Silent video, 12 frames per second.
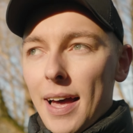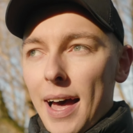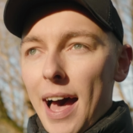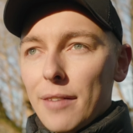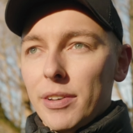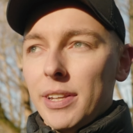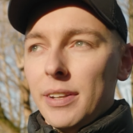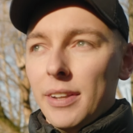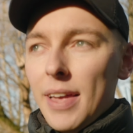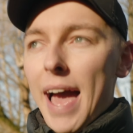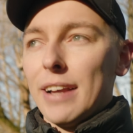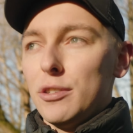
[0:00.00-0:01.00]

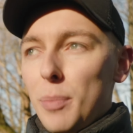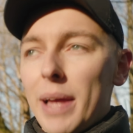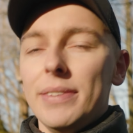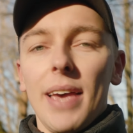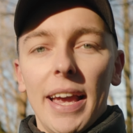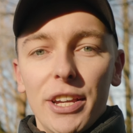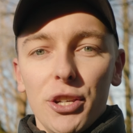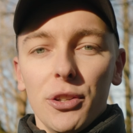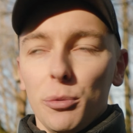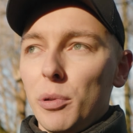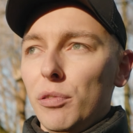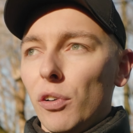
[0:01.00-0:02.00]
having
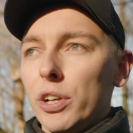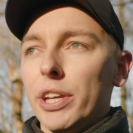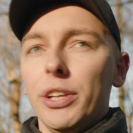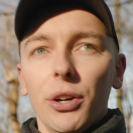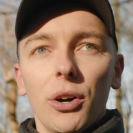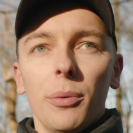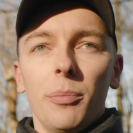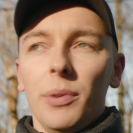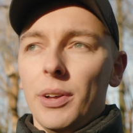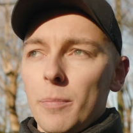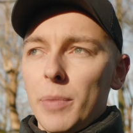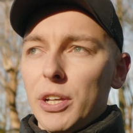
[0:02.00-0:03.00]
expectations before you come,
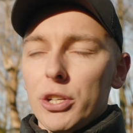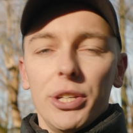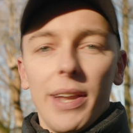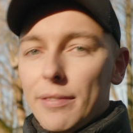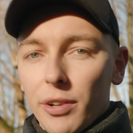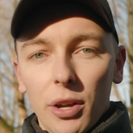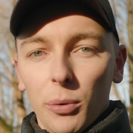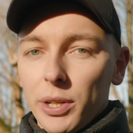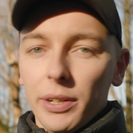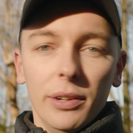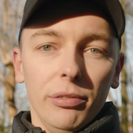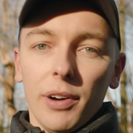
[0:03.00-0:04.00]
because you never know what
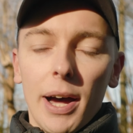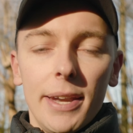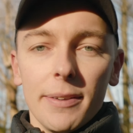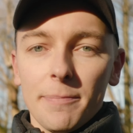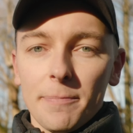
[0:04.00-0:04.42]
you're going to find.